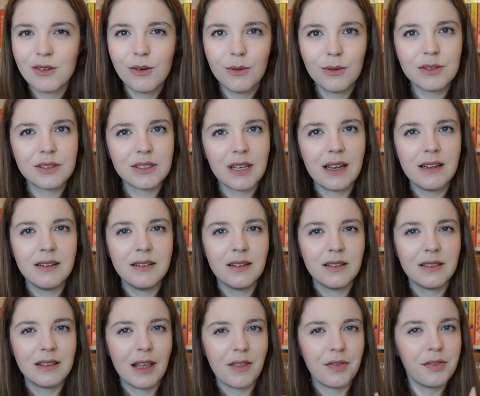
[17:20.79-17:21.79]
no sign
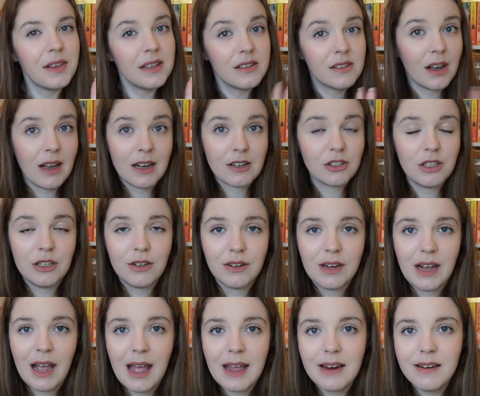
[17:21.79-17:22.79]
that these are actually
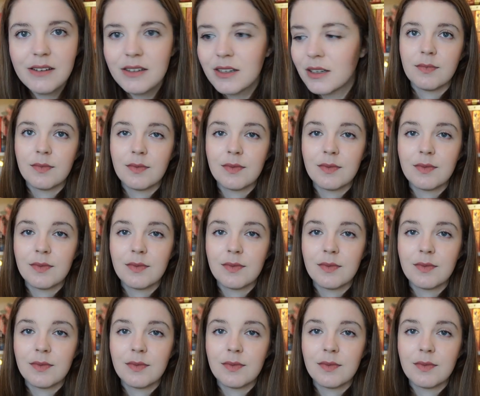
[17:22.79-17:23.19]
going to end.